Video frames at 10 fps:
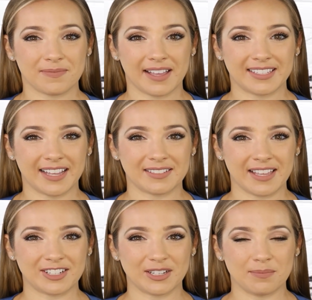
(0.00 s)
A
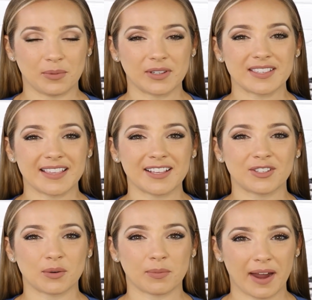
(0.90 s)
technician will
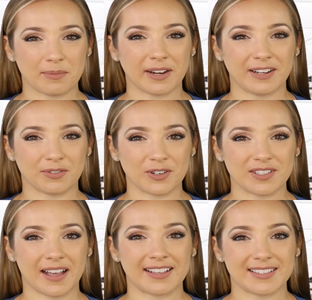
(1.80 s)
assess your property for
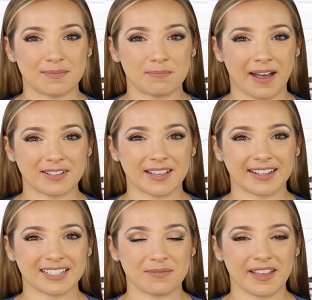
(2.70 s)
signs of mouse
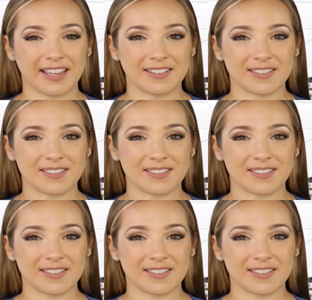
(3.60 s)
activity,